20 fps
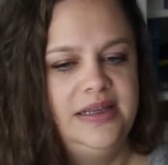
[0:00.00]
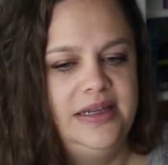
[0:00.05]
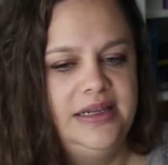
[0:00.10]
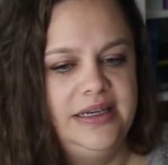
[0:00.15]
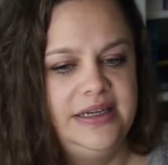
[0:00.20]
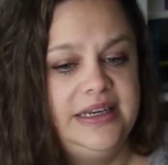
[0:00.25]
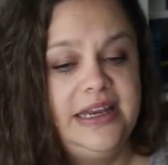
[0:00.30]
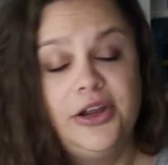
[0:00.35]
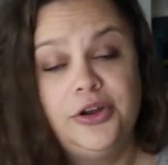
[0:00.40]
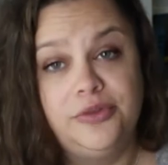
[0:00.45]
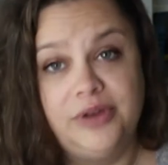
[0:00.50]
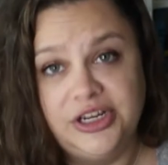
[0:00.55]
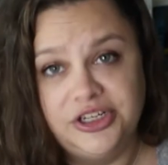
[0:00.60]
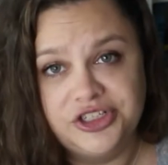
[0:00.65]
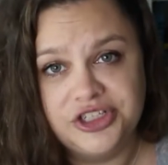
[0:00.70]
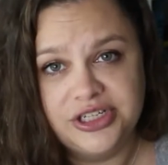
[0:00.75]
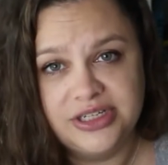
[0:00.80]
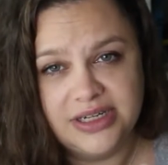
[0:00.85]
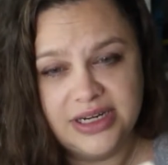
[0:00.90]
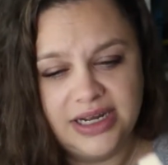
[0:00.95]

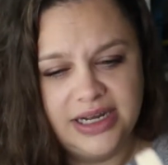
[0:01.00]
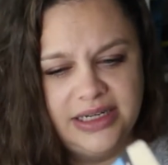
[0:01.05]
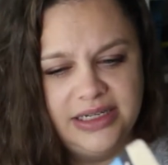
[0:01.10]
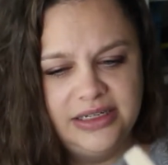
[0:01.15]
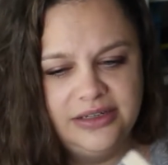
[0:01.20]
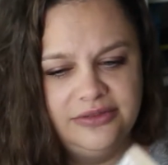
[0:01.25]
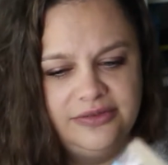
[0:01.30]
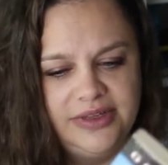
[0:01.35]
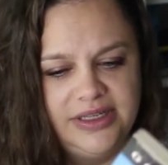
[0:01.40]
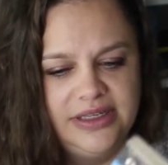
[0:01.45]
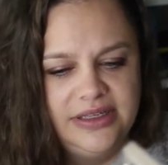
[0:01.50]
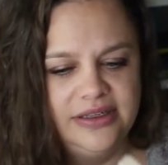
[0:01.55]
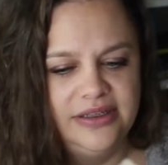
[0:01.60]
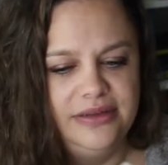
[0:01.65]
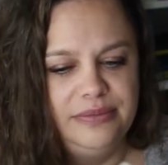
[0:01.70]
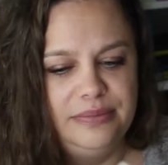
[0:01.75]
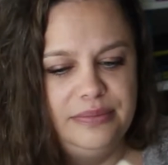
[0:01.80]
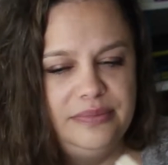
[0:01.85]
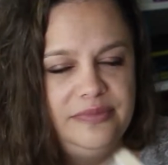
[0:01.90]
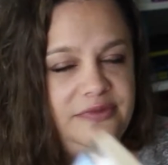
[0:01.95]
narration, kind of like
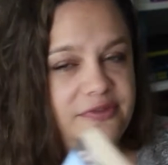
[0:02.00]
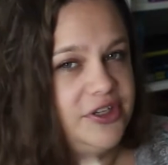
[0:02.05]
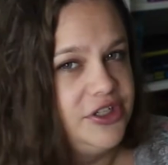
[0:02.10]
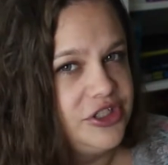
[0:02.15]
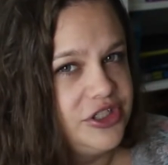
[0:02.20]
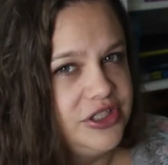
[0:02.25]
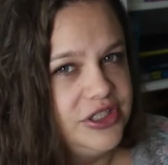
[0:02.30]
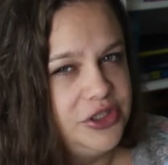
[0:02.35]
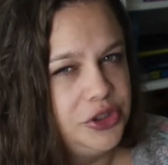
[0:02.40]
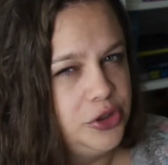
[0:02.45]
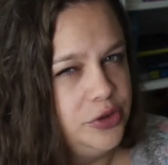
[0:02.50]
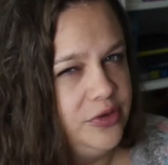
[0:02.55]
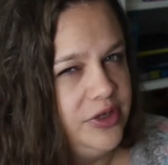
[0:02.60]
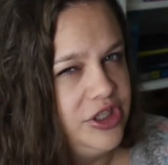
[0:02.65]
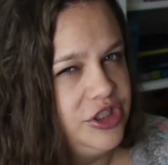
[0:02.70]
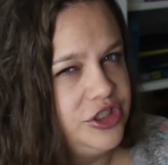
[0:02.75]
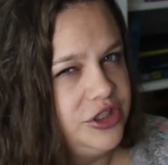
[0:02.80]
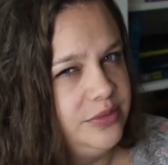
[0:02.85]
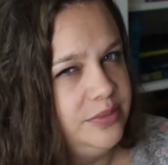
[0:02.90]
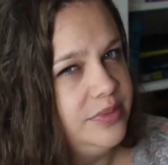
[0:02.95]
a fiction
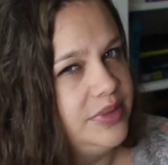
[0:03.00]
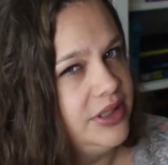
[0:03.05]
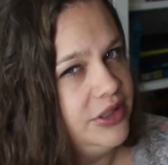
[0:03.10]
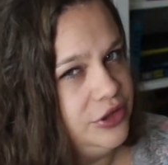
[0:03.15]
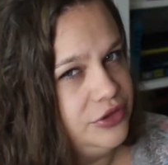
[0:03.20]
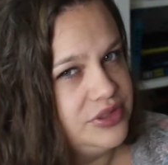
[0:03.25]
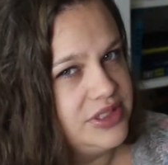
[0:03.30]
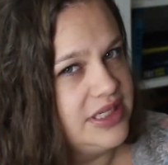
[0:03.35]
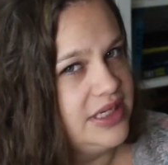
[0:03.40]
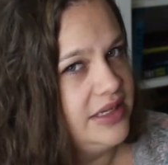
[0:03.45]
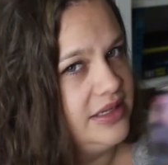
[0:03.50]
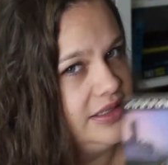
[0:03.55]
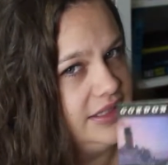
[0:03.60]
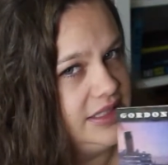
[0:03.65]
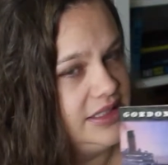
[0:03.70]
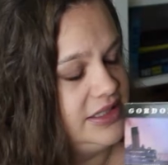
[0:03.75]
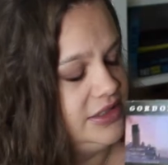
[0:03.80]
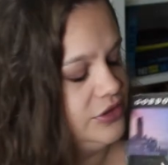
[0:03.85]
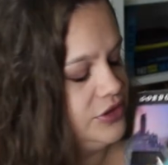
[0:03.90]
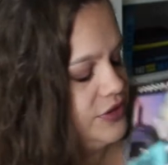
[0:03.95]
narration, but using
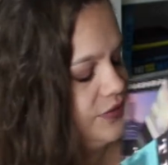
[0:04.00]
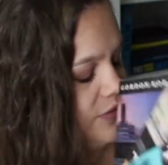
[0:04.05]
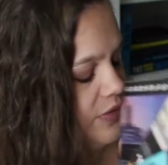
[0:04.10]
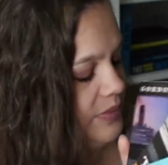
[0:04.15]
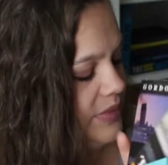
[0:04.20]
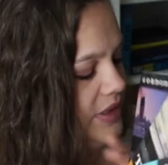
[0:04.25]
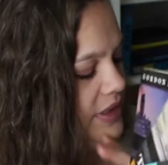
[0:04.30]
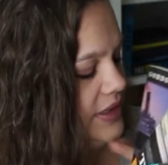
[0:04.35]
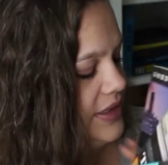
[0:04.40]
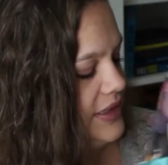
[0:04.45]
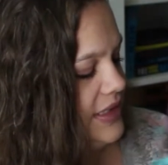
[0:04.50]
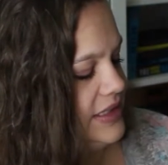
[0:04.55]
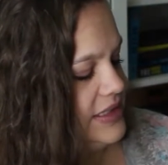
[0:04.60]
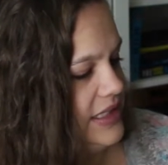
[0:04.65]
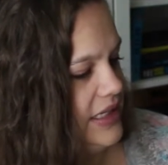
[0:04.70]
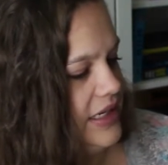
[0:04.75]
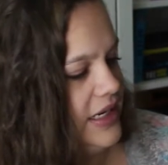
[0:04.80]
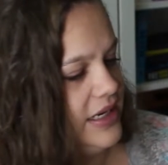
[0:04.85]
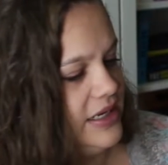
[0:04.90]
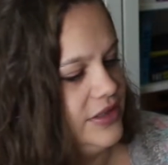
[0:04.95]
details from the
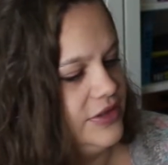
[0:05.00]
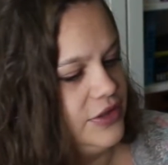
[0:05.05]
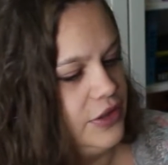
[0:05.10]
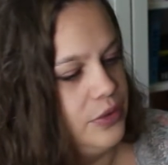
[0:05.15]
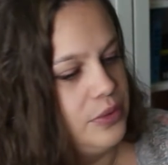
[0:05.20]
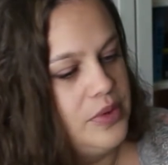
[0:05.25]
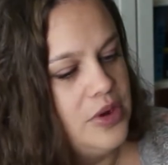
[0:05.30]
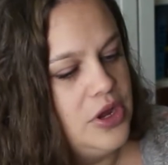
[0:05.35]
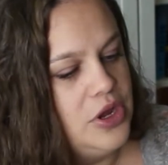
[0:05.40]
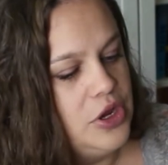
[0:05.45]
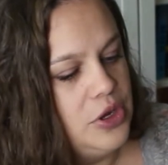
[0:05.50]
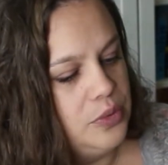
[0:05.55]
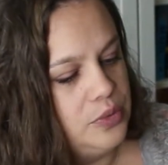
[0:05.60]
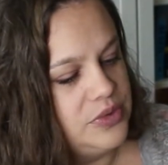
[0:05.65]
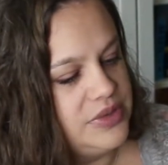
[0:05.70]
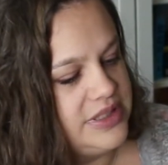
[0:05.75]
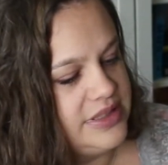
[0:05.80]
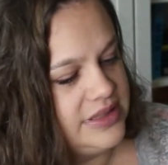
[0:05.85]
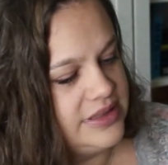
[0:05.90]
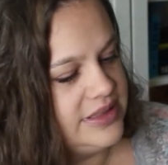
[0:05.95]
Titanic. So
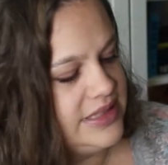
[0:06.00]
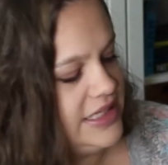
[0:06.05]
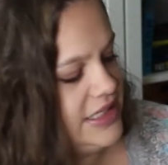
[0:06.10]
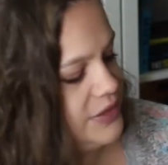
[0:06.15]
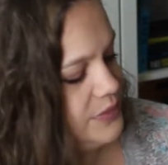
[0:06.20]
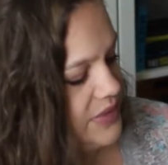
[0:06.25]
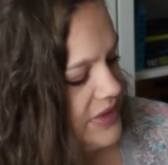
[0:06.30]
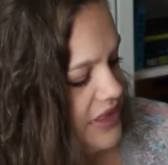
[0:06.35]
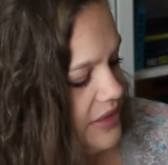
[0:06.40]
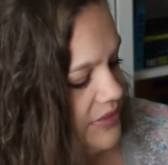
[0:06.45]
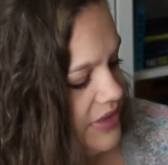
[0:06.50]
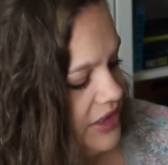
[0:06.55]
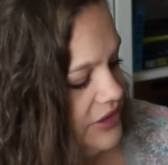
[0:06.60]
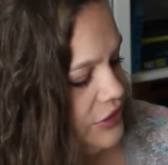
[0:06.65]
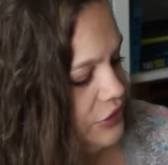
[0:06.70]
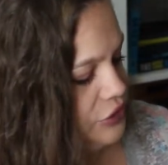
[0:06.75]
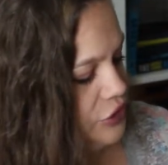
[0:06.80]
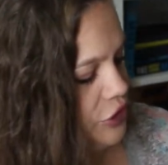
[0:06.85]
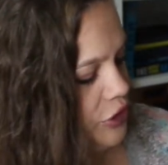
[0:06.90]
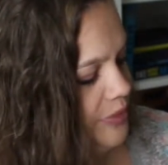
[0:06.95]
these ones I'm not
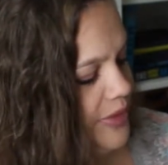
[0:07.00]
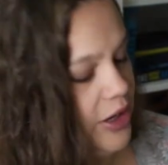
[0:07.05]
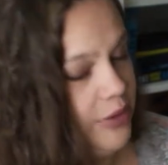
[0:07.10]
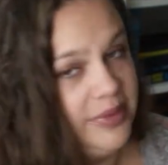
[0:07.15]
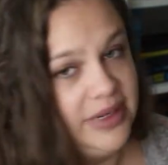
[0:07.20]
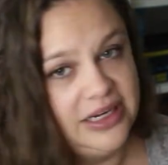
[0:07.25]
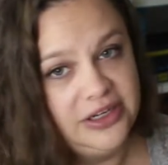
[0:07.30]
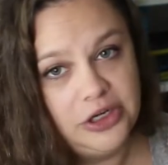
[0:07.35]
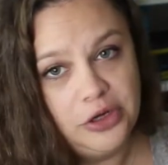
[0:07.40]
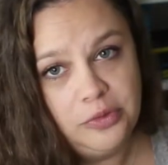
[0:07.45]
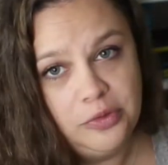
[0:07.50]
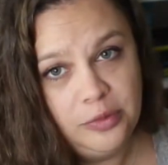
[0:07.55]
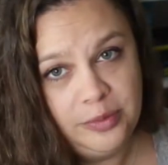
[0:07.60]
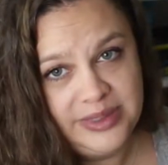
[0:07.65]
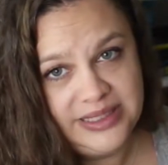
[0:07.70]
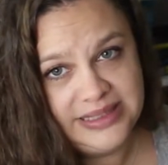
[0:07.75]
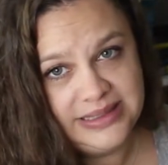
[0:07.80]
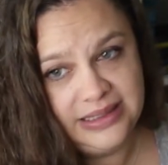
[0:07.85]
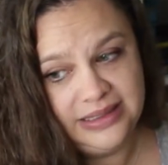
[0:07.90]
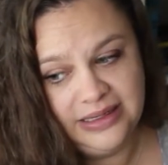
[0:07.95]
so sure about, but I know we'll
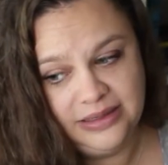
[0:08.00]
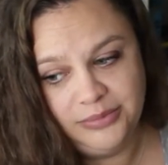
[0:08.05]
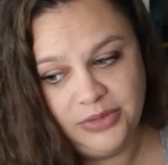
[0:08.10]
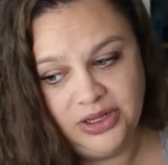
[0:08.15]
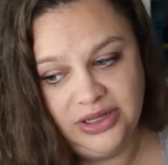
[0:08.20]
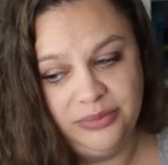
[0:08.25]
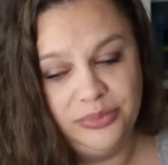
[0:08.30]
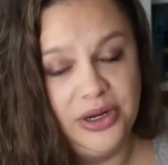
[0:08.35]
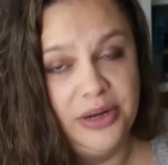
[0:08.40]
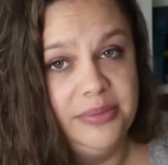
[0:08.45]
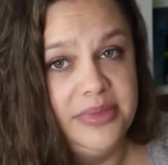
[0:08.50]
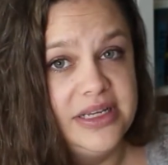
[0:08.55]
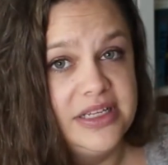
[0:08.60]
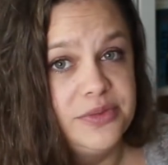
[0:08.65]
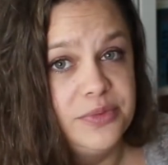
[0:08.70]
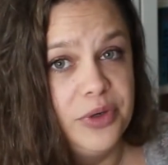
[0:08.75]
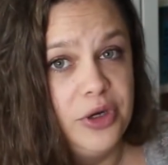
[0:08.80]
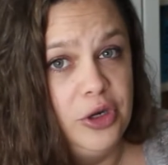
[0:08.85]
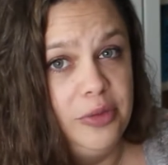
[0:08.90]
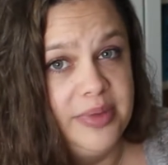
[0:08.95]
be studying Molly Brown
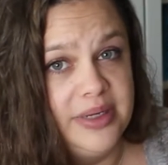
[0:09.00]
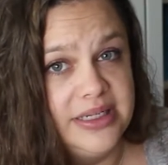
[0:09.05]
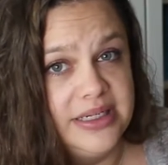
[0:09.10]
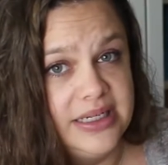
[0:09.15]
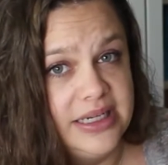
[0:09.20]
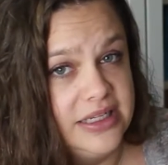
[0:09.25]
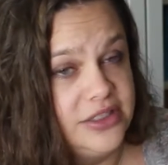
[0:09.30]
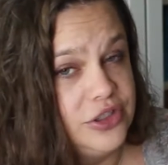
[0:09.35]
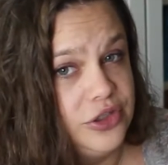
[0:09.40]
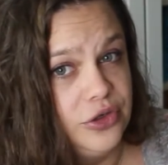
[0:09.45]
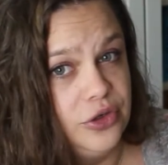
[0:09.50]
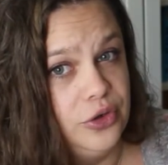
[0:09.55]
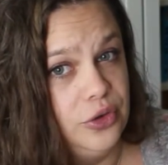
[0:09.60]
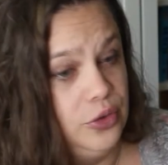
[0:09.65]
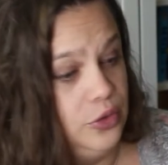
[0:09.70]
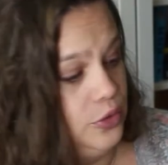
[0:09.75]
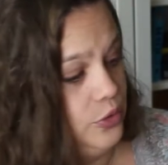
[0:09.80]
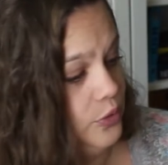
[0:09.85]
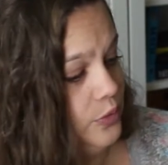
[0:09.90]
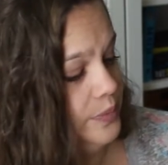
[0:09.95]
because we're hoping to get to her
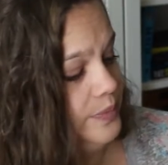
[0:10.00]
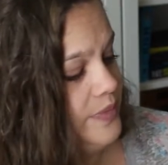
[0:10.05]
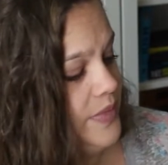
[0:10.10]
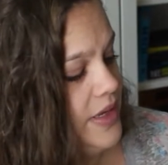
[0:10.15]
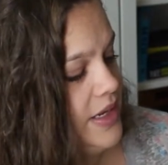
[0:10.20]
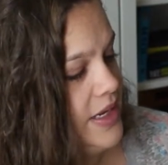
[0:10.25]
home.